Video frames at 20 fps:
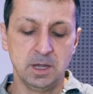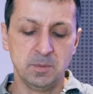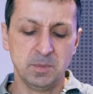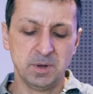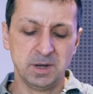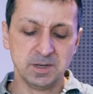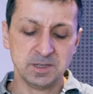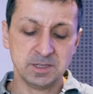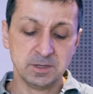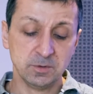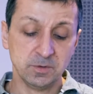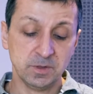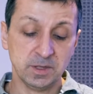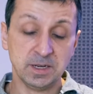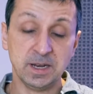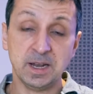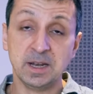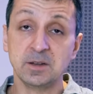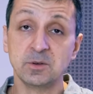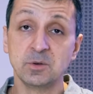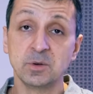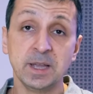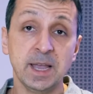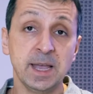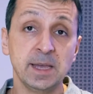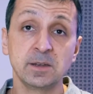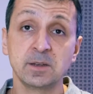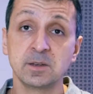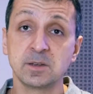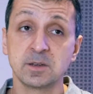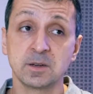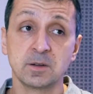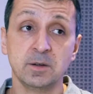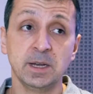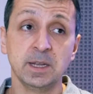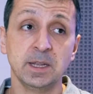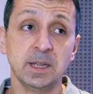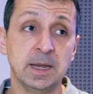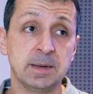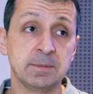But I still think that little Canon's a
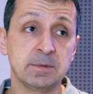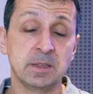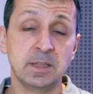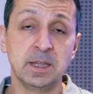great camera,